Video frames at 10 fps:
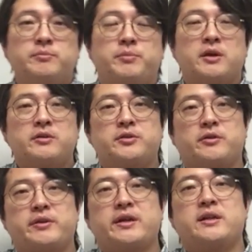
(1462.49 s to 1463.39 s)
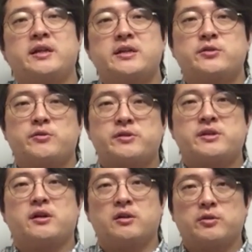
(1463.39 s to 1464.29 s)
voluntary resource
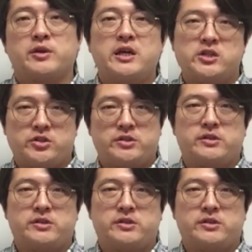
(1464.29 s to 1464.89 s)
allocations.